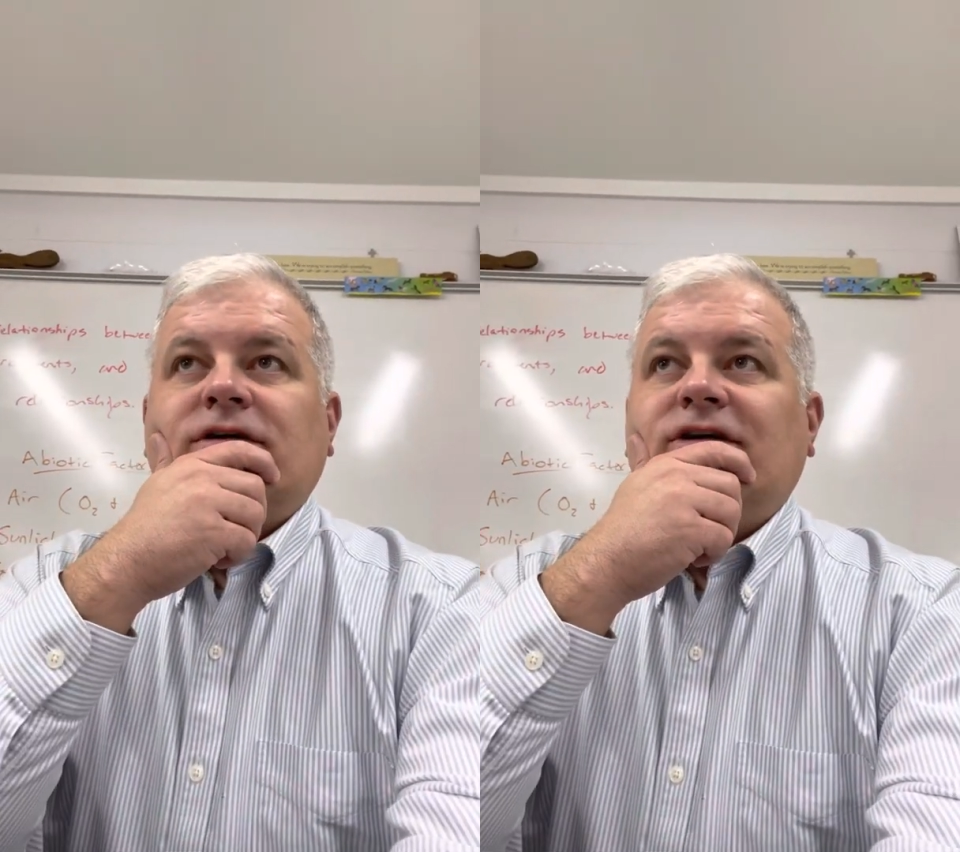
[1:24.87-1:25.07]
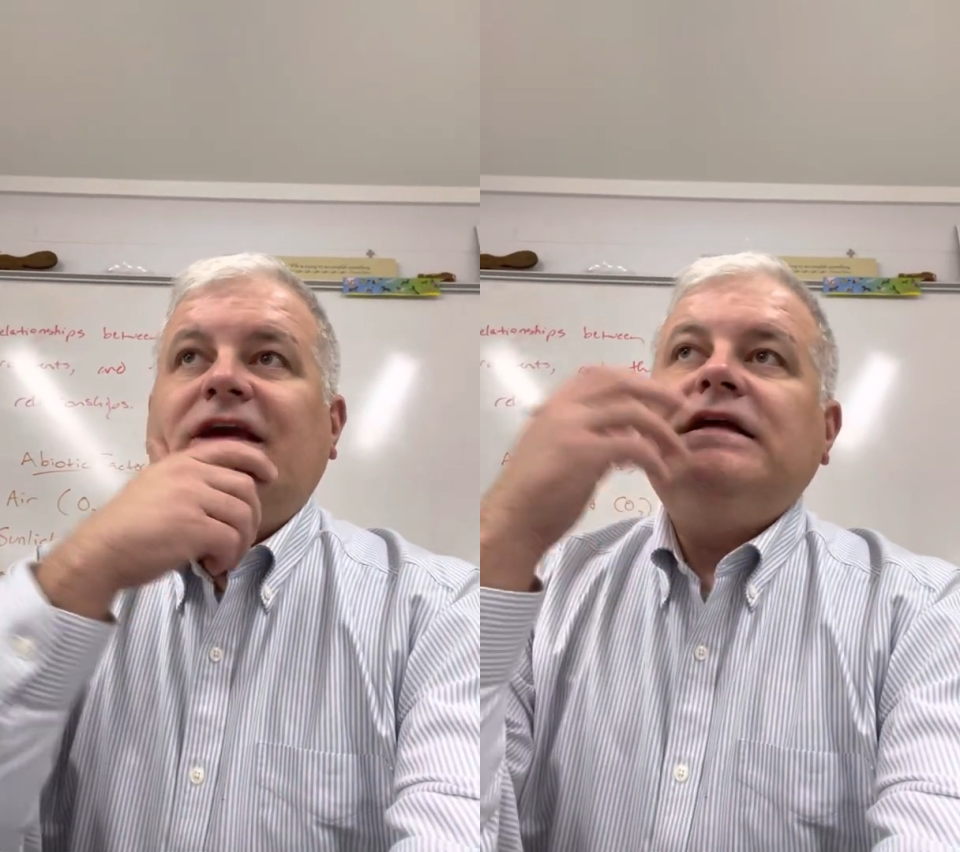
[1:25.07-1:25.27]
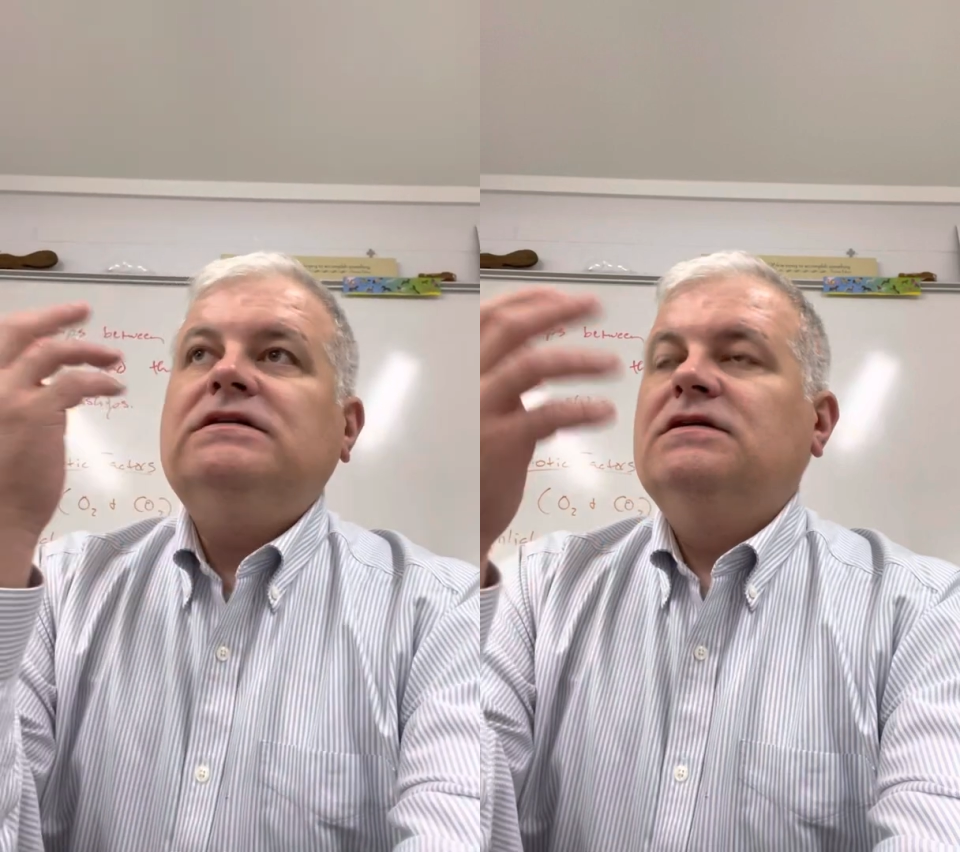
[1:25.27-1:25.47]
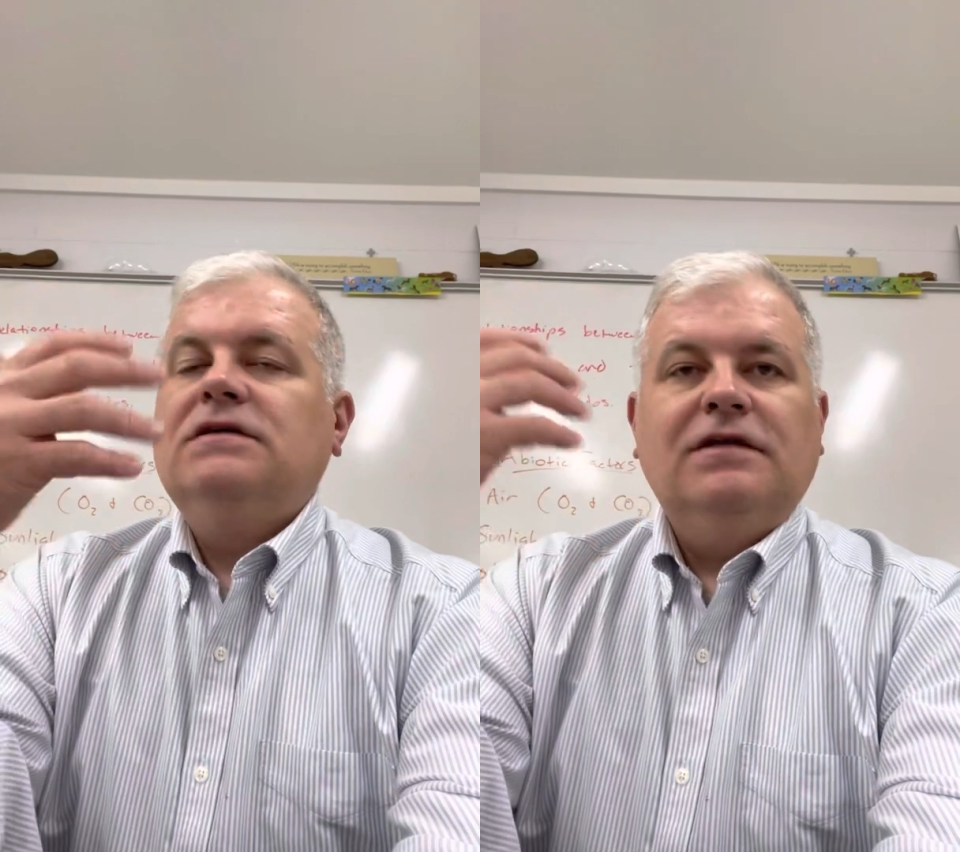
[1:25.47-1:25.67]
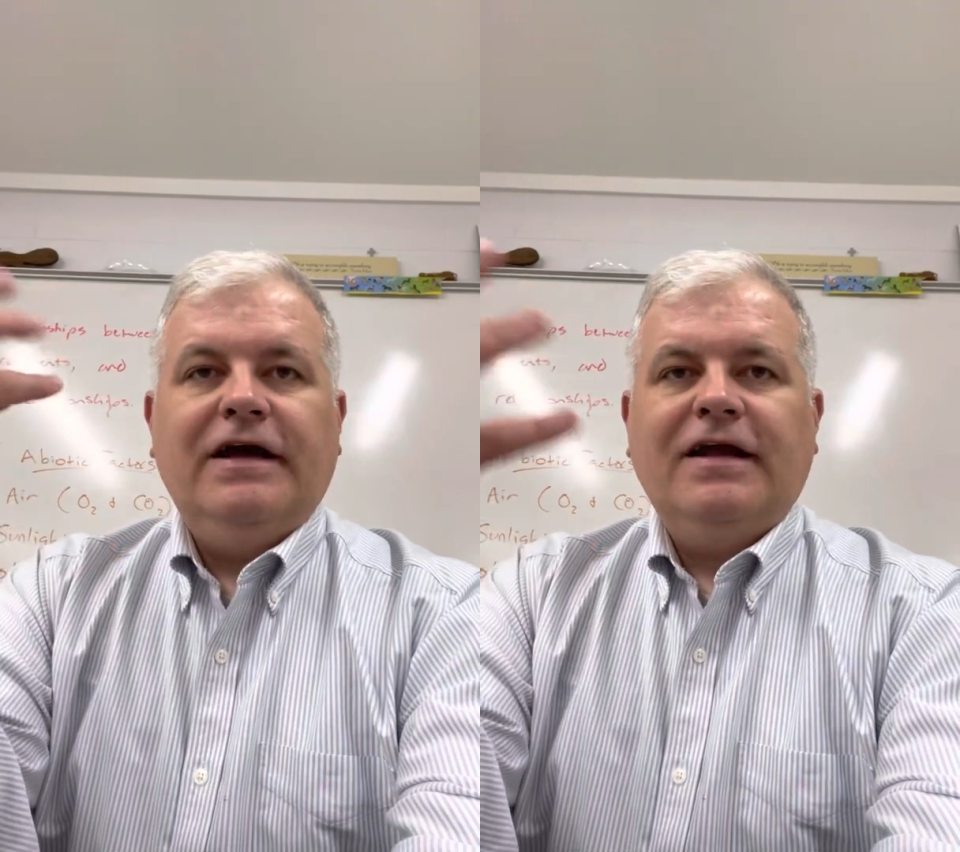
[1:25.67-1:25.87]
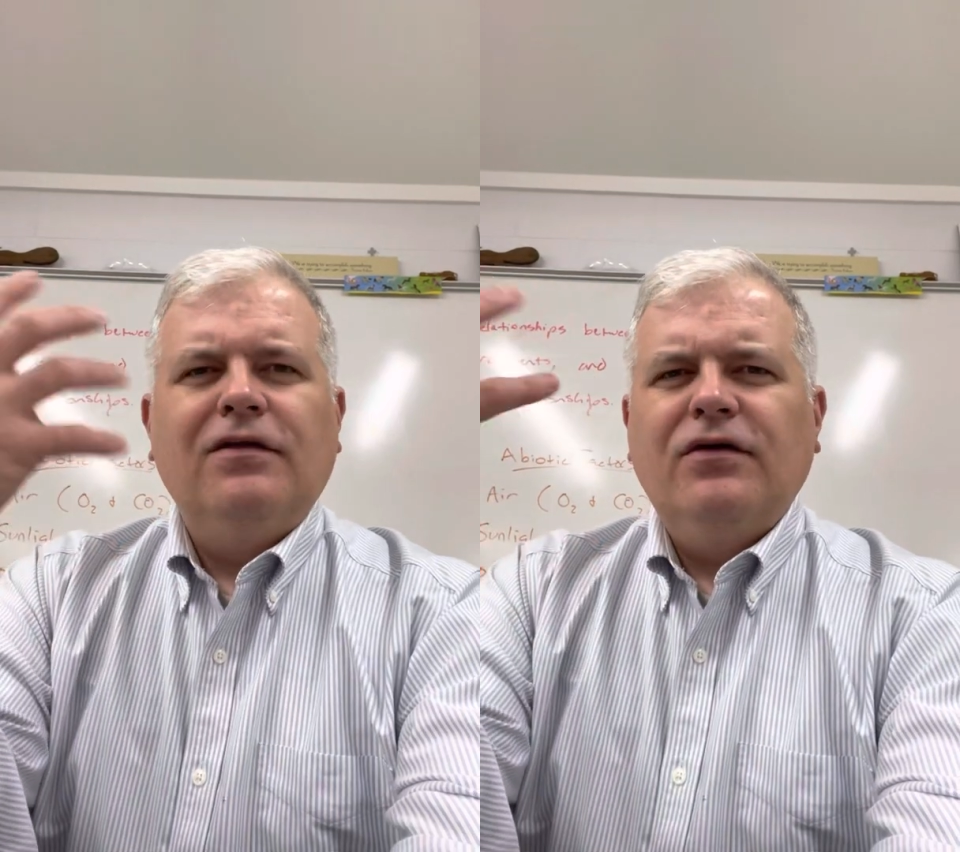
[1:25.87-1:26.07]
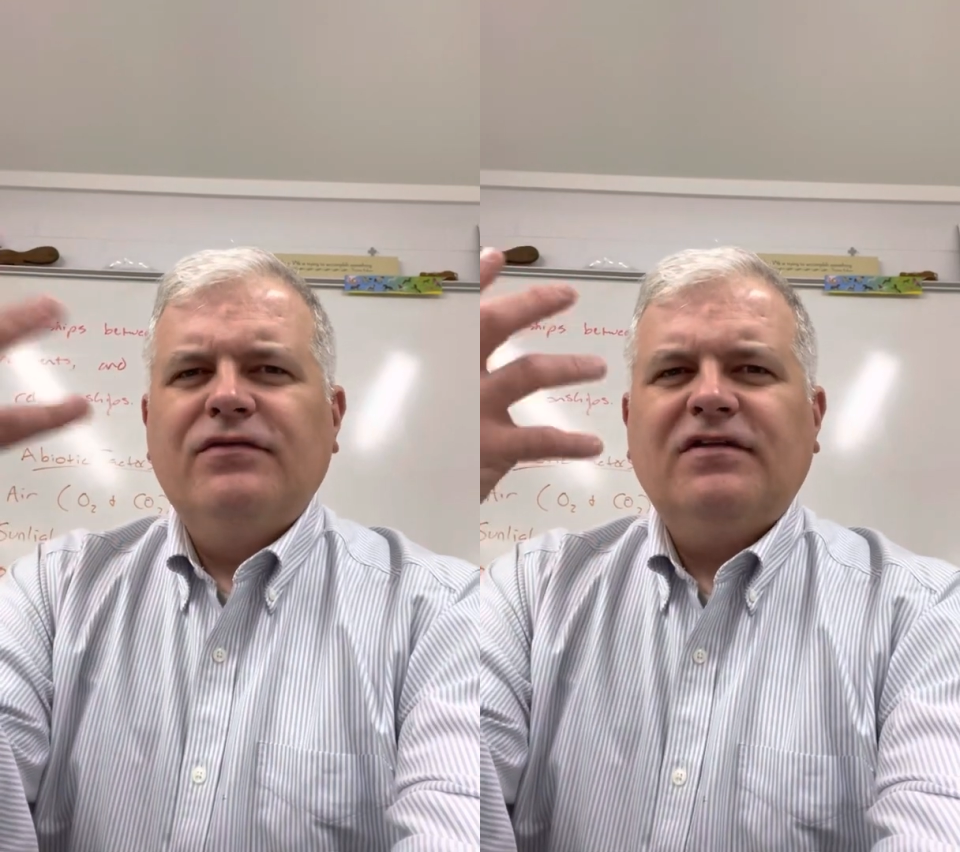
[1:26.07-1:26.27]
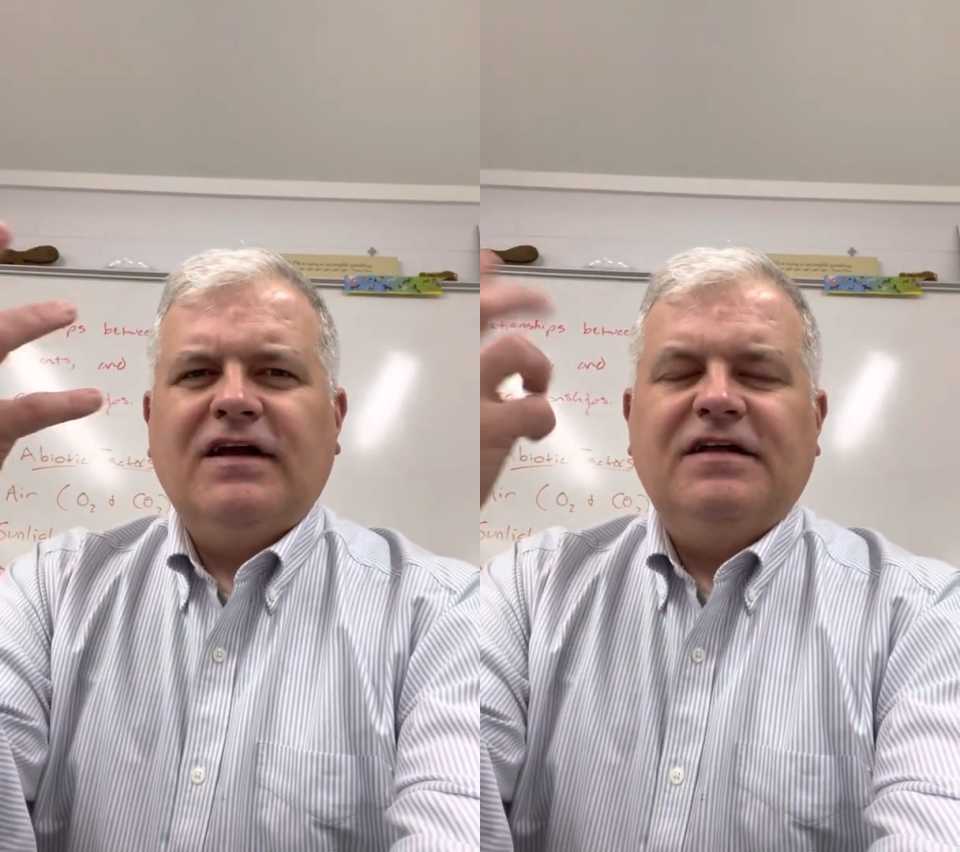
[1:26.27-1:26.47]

heat, those